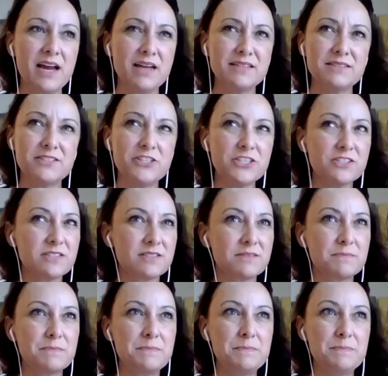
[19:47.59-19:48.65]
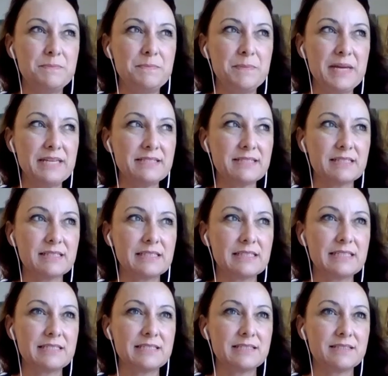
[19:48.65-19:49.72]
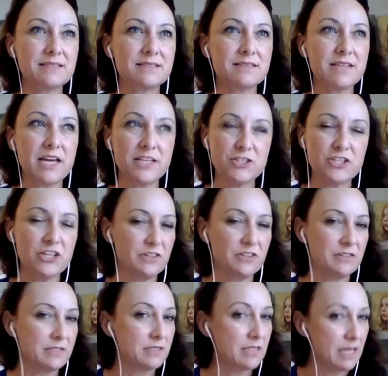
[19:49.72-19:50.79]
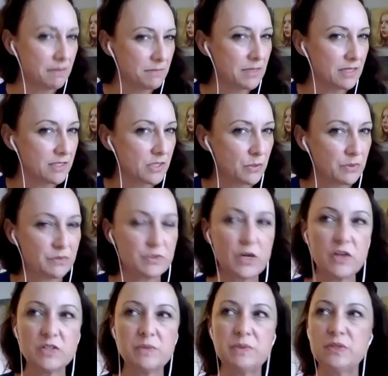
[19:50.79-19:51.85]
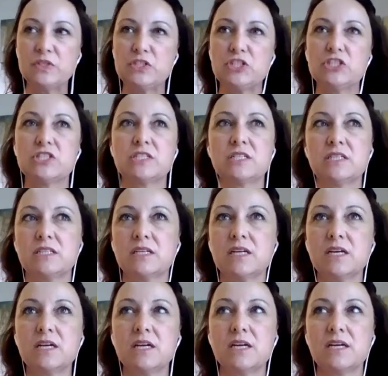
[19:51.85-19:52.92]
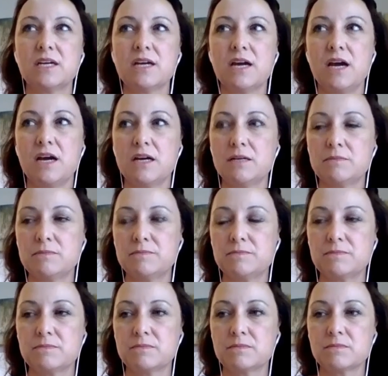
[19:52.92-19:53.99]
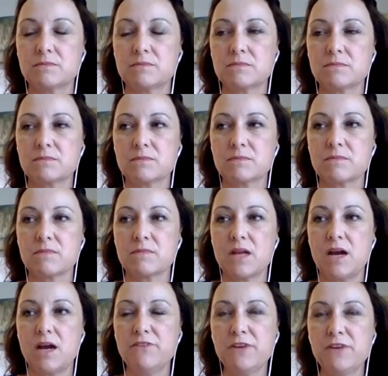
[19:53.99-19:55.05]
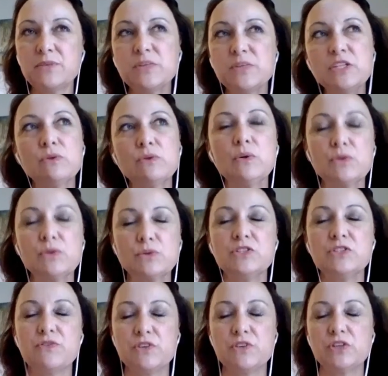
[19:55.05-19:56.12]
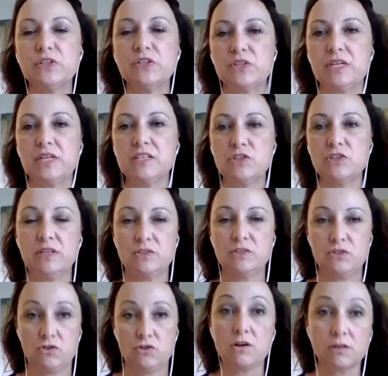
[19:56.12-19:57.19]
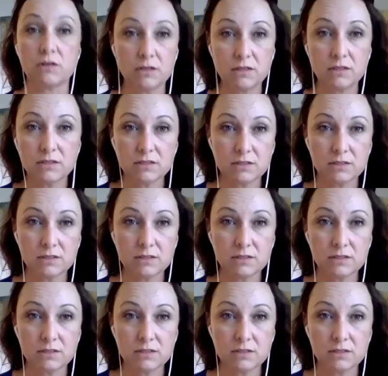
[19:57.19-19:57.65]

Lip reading: Just basically touching on the same things that we've talked about, is just to, I find when you go through difficult things, you get stronger.